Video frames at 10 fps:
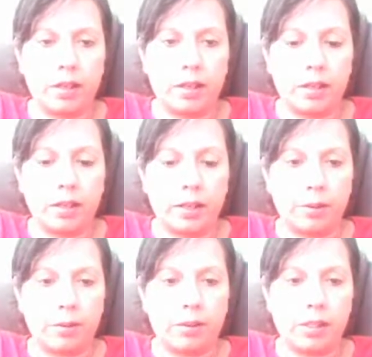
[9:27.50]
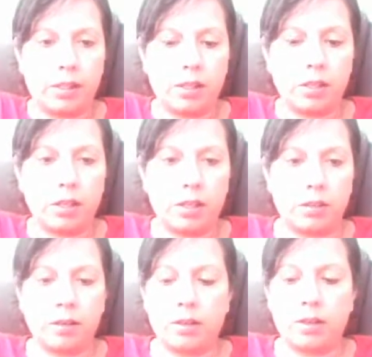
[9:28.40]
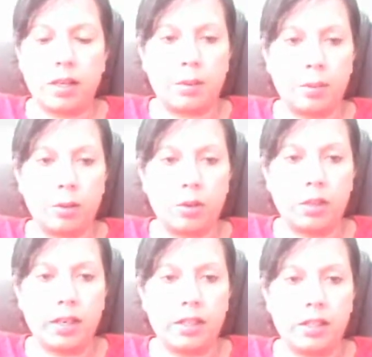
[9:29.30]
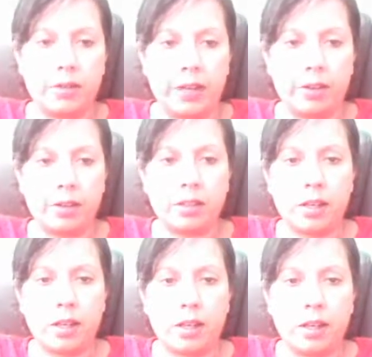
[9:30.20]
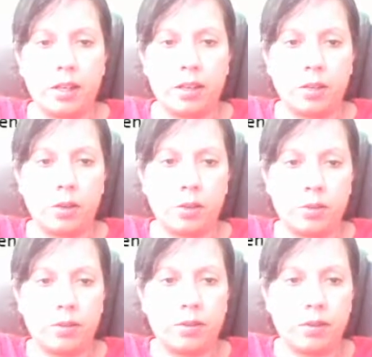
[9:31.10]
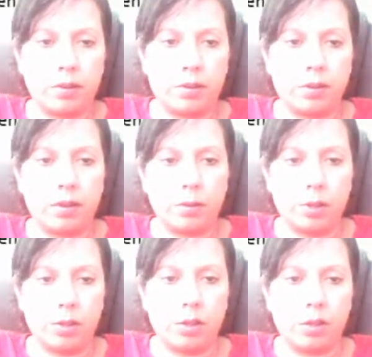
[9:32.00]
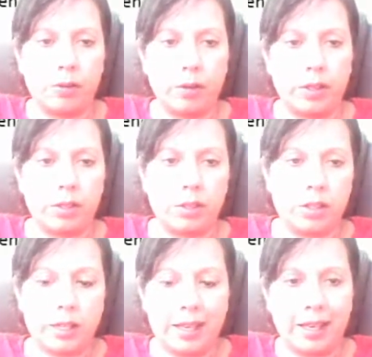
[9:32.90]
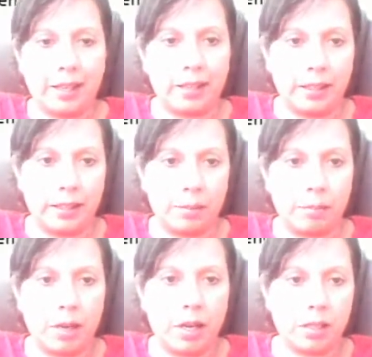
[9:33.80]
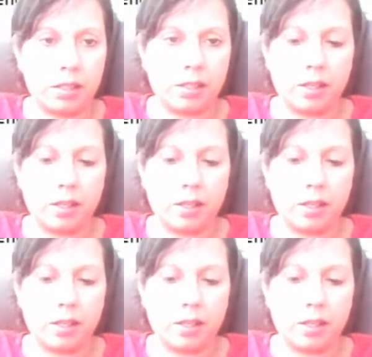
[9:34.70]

Now this is going to come up with all kinds of errors. So what's useful is just to add a little pass